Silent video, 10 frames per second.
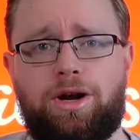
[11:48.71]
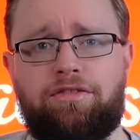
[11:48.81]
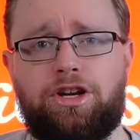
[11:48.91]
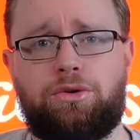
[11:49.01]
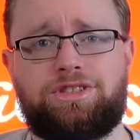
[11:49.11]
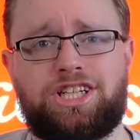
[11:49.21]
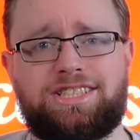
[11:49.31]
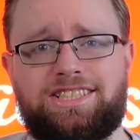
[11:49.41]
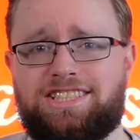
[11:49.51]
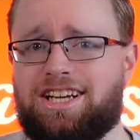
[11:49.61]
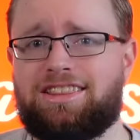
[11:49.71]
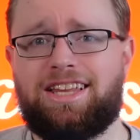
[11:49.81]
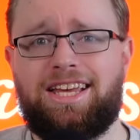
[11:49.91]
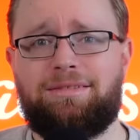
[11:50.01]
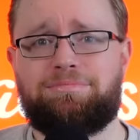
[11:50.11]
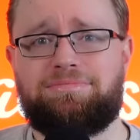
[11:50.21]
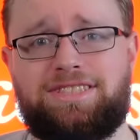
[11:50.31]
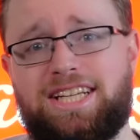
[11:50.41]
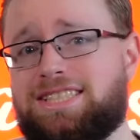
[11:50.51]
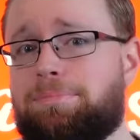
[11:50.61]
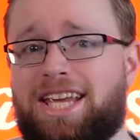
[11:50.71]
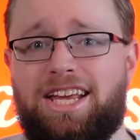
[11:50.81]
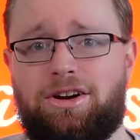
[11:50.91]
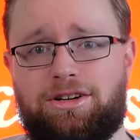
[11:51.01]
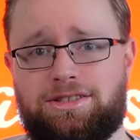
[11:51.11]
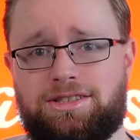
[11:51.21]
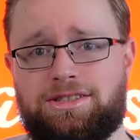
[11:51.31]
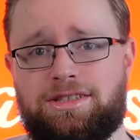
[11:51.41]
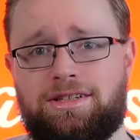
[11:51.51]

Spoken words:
revenue just suddenly disappears?